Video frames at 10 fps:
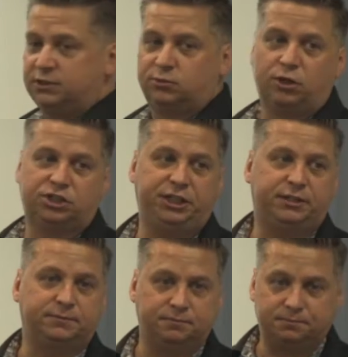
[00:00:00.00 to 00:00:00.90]
worksheet.
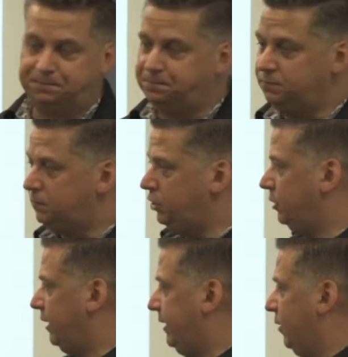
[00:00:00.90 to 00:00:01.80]
You
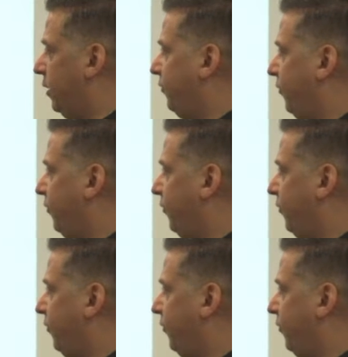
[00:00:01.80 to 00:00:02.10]
can download it for